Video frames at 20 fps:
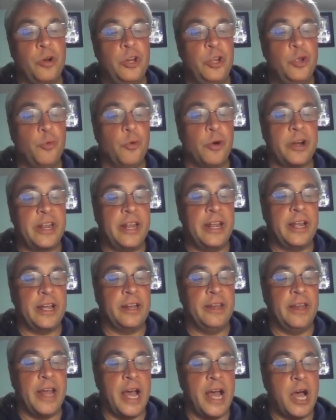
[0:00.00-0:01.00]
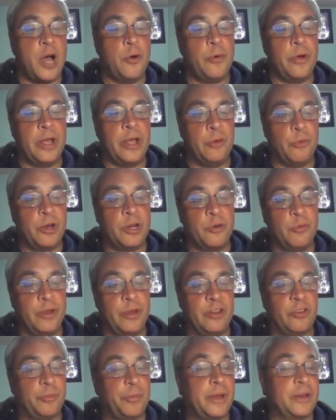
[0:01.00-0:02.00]
what are you working on now, and when can
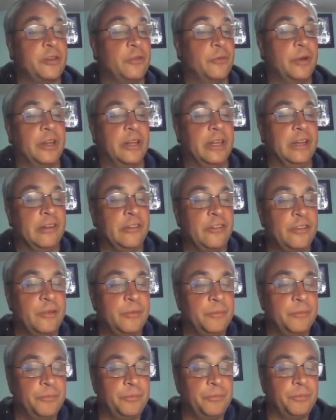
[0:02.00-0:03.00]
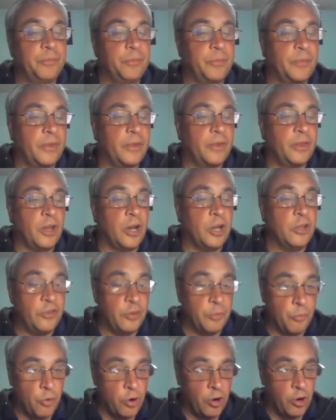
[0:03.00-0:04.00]
we expect a release?
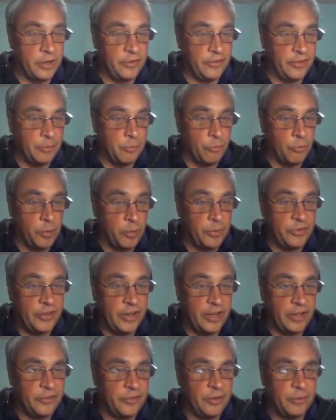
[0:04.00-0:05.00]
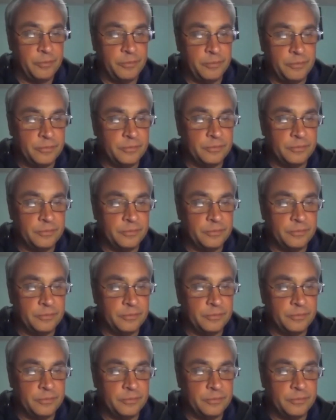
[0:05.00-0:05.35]
Is it more? Is it more right. Tales?